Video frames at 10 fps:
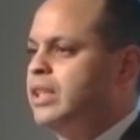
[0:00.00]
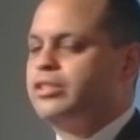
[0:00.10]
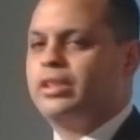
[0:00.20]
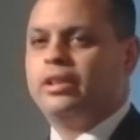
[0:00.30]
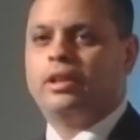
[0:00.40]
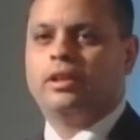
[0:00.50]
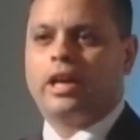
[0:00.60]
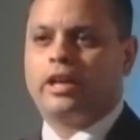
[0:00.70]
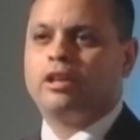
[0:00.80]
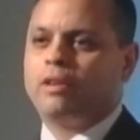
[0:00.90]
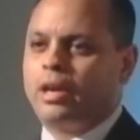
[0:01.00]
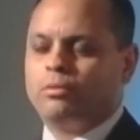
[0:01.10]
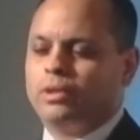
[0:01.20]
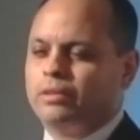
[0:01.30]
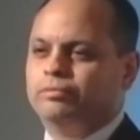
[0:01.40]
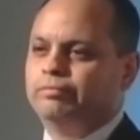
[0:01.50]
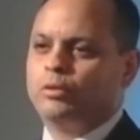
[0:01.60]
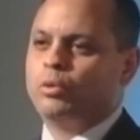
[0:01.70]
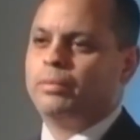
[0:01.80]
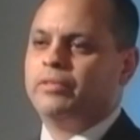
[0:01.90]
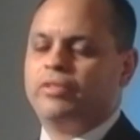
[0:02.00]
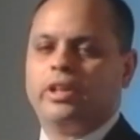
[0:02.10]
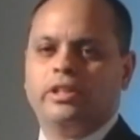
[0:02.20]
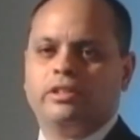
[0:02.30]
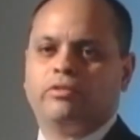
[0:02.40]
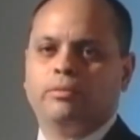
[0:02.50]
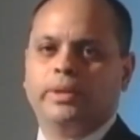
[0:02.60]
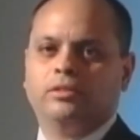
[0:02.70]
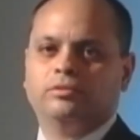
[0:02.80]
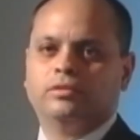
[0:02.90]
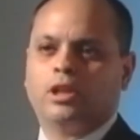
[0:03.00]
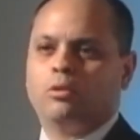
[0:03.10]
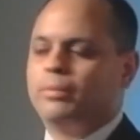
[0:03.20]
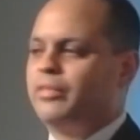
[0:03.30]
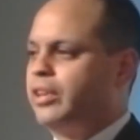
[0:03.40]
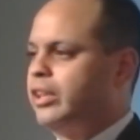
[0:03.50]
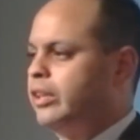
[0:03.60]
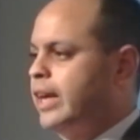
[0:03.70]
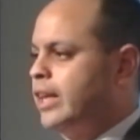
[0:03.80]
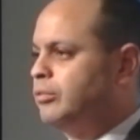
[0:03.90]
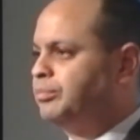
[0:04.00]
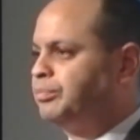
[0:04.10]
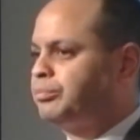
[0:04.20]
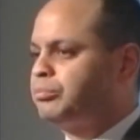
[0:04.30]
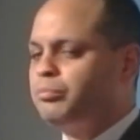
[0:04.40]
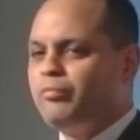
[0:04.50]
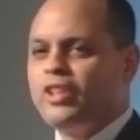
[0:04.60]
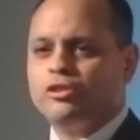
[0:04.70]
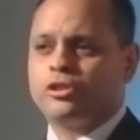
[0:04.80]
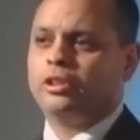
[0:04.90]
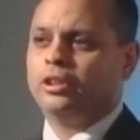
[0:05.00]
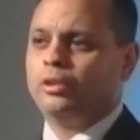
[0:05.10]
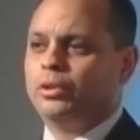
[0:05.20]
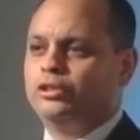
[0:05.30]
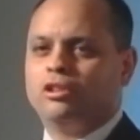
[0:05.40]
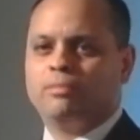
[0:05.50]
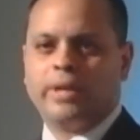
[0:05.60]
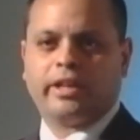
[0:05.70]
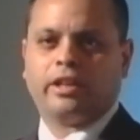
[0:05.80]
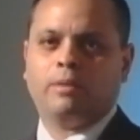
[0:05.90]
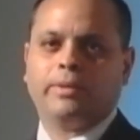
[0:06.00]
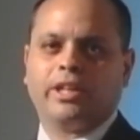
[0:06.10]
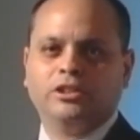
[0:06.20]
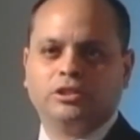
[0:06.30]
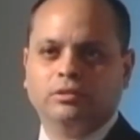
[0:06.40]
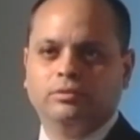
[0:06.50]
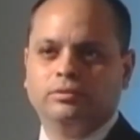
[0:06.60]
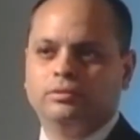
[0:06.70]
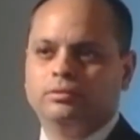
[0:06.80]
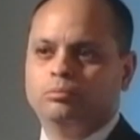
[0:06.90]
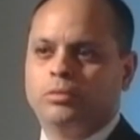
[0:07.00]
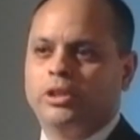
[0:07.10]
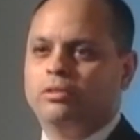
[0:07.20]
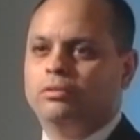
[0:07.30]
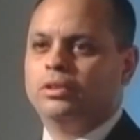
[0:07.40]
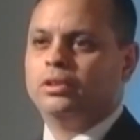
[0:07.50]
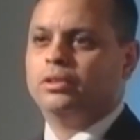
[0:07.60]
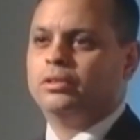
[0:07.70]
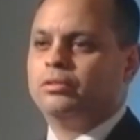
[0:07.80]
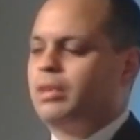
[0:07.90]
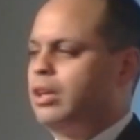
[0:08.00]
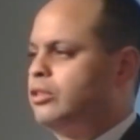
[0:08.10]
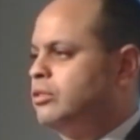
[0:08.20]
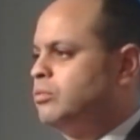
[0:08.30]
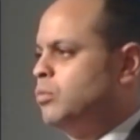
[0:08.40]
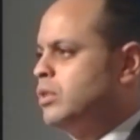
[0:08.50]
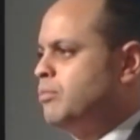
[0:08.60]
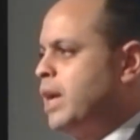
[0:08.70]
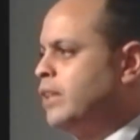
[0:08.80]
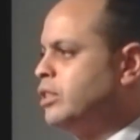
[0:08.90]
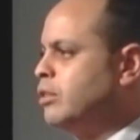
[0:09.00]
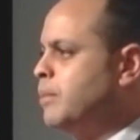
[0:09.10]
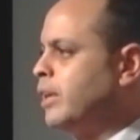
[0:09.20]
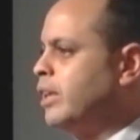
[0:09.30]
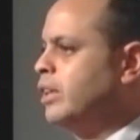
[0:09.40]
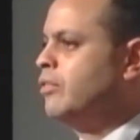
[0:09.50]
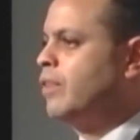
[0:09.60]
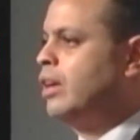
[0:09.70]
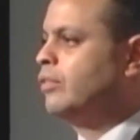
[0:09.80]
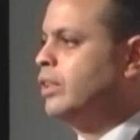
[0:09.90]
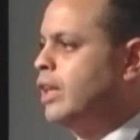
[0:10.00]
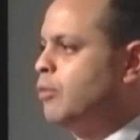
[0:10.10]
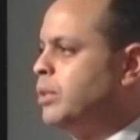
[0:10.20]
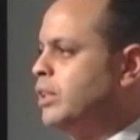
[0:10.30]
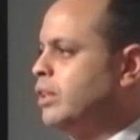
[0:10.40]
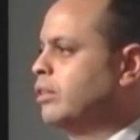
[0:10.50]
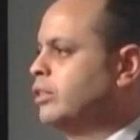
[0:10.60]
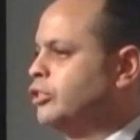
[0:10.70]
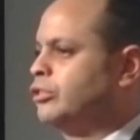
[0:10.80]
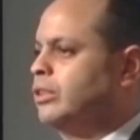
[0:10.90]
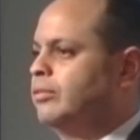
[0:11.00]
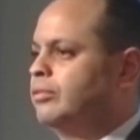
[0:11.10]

See, it would have been very easy for me. I would have been very good at it. Certainly, it would have drove my economic engine, but I just wasn't passionate about getting involved in that particular industry.